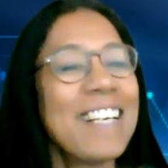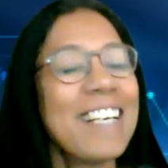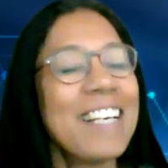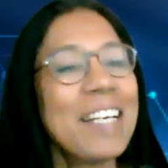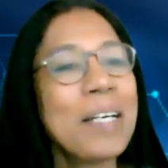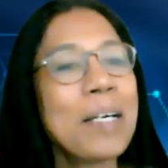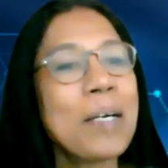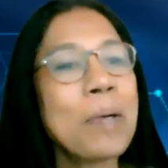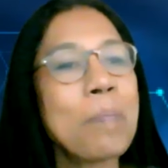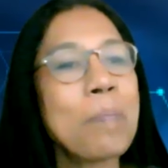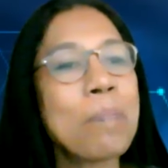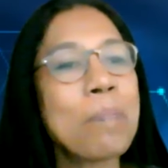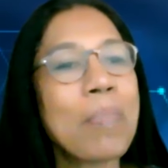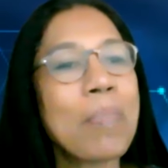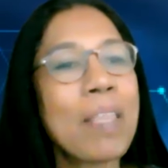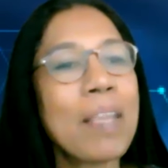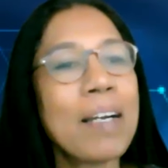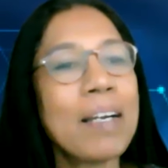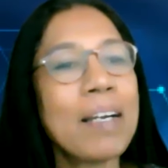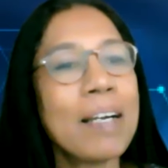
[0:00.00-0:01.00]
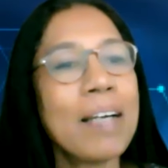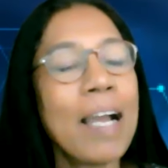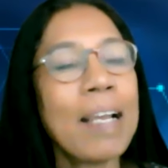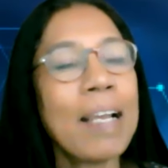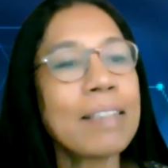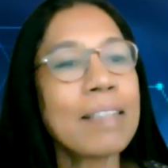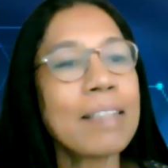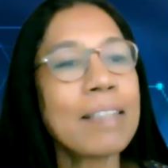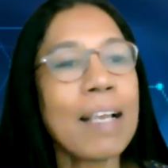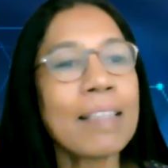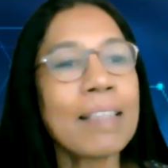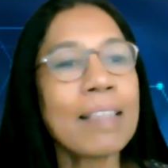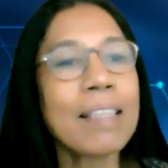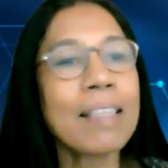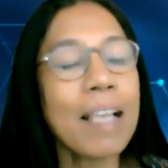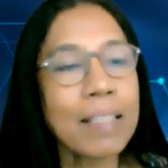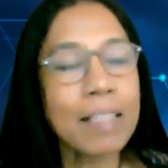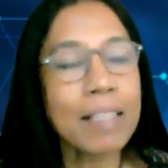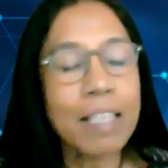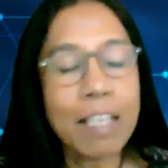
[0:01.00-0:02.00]

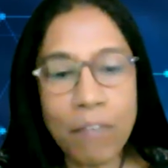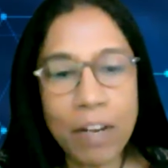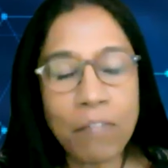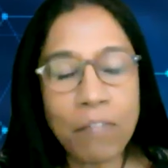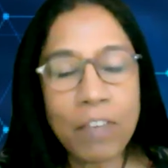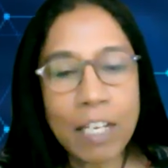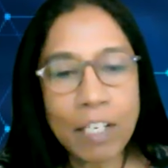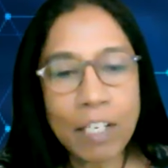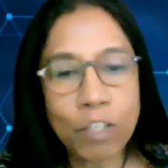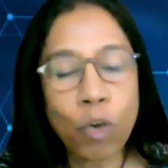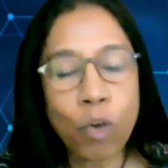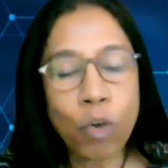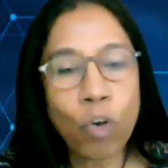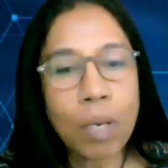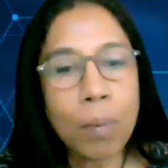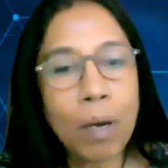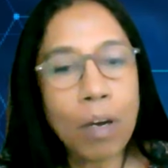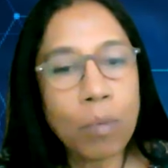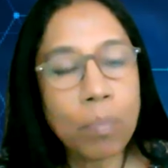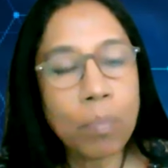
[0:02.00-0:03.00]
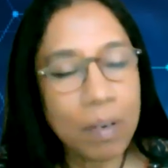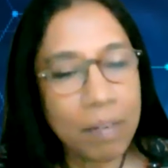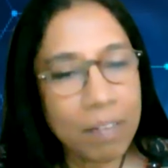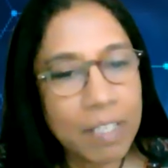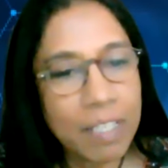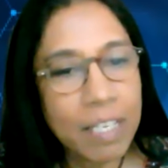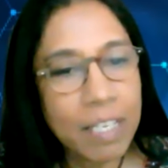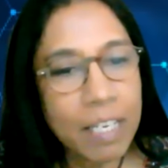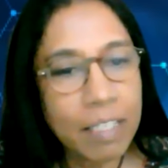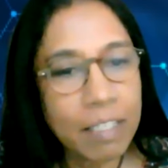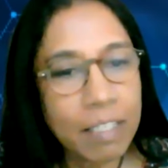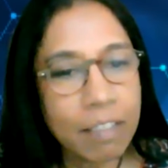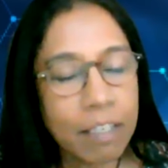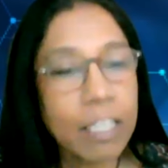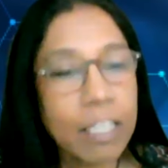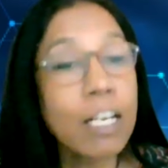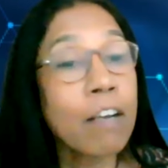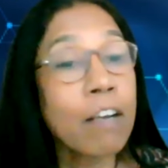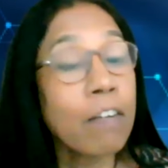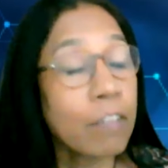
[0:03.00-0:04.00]
I think when we talk about private sector
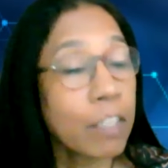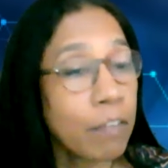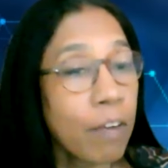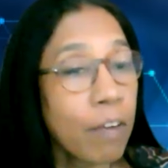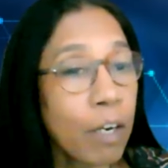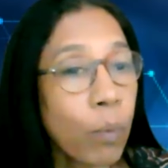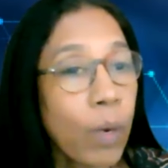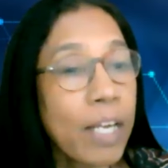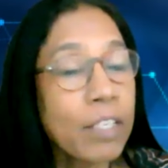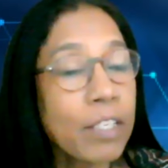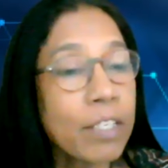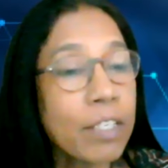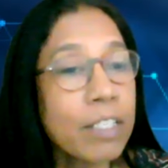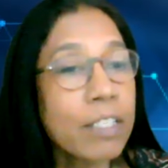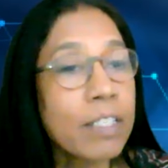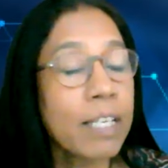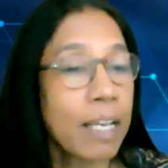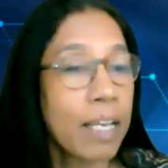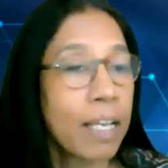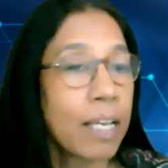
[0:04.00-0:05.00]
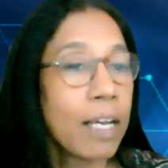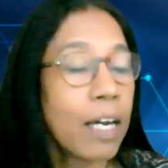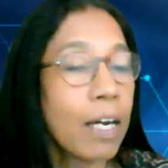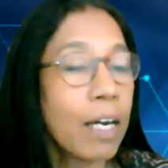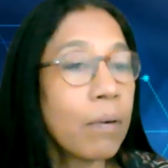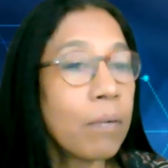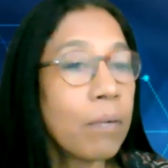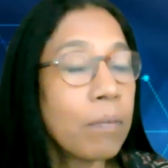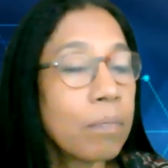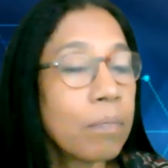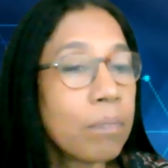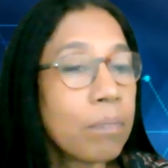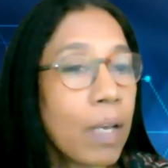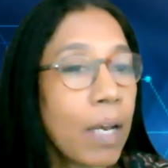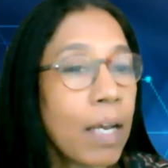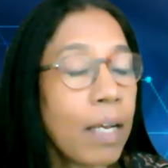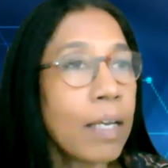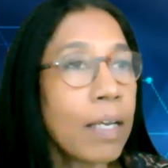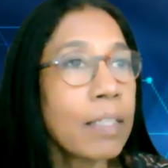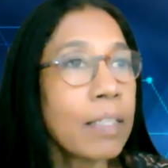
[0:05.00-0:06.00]
in our evaluations,
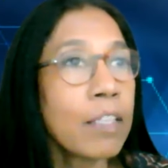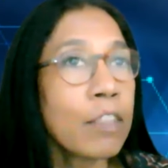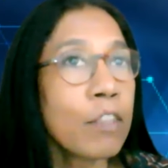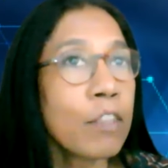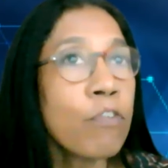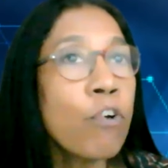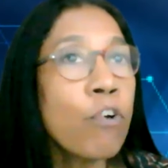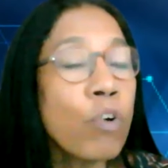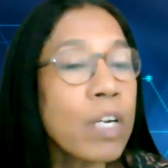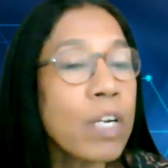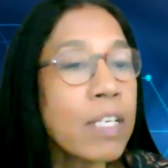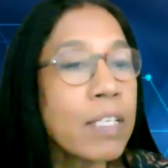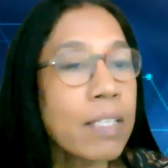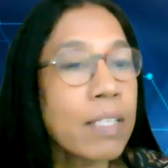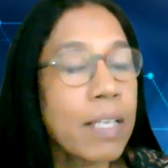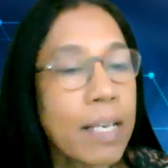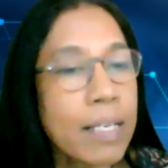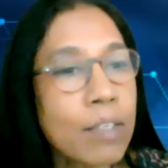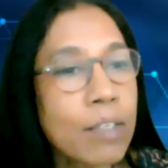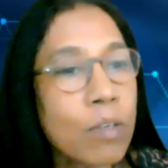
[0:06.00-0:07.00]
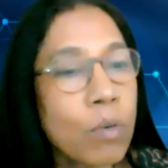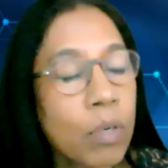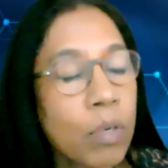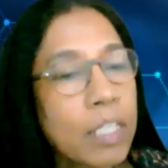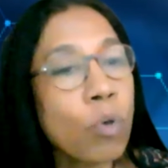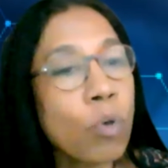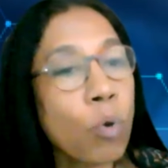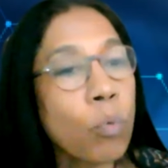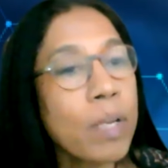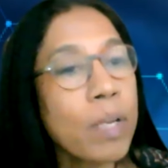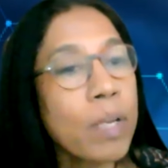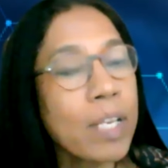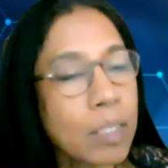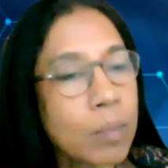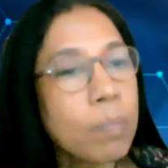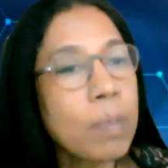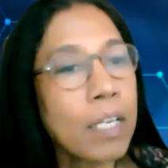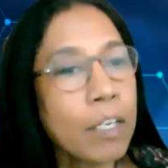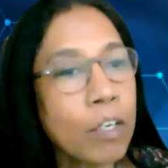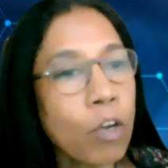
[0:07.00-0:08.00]
the focus is always
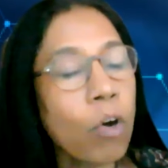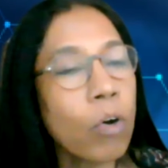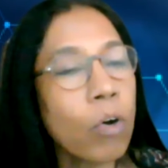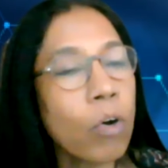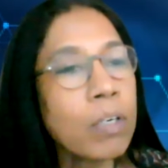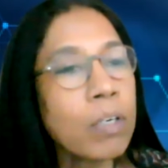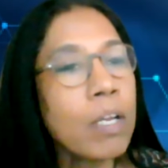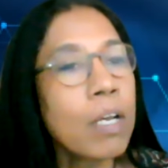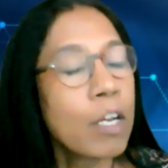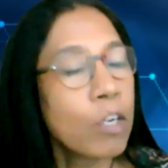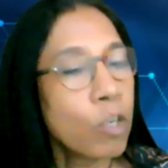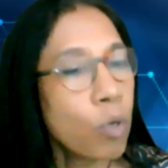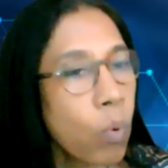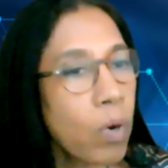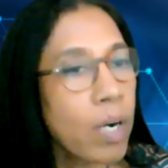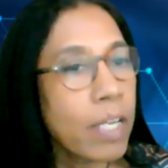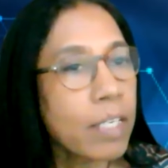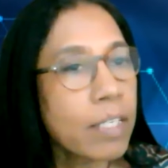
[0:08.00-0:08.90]
being on to what